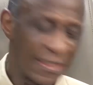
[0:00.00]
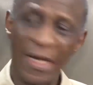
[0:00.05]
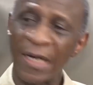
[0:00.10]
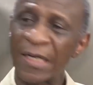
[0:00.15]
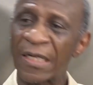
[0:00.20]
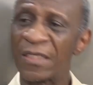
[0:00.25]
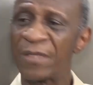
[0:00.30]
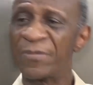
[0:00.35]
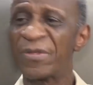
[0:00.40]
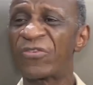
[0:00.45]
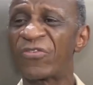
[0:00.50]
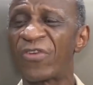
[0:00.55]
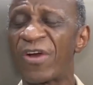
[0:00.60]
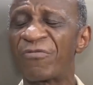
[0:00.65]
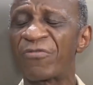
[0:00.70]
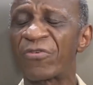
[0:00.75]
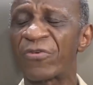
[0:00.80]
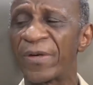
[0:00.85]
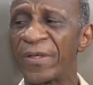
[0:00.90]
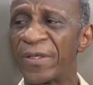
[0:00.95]
academic
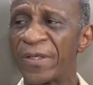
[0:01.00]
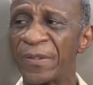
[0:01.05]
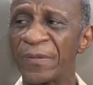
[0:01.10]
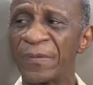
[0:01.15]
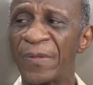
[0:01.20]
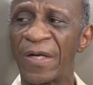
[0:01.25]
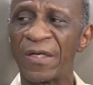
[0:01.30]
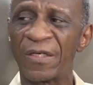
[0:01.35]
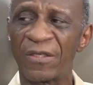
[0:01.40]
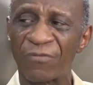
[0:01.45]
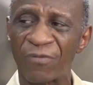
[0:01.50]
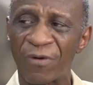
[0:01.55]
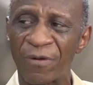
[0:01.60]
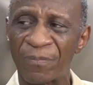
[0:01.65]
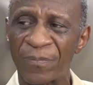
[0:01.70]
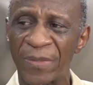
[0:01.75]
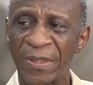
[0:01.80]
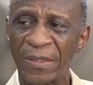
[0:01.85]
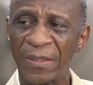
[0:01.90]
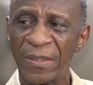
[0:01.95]
staff training and
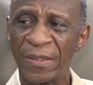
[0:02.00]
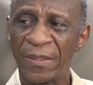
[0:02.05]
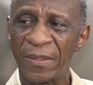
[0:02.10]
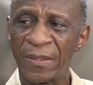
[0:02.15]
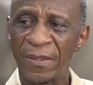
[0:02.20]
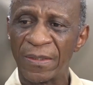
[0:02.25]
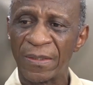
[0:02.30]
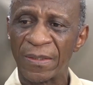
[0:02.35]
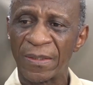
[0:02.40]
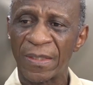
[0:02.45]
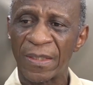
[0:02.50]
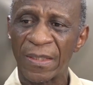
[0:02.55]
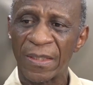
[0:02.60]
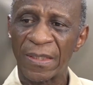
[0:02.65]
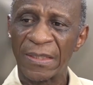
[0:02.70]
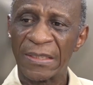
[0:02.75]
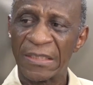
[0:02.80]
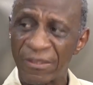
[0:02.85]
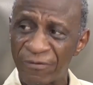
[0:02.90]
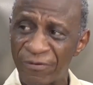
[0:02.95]
development
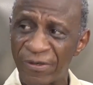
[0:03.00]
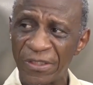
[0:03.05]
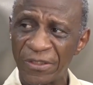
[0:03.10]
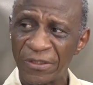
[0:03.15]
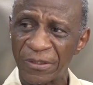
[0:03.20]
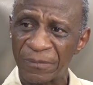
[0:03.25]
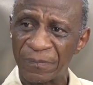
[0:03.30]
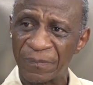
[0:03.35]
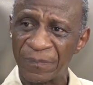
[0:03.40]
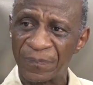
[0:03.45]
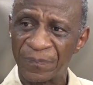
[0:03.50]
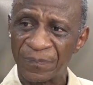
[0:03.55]
intervention.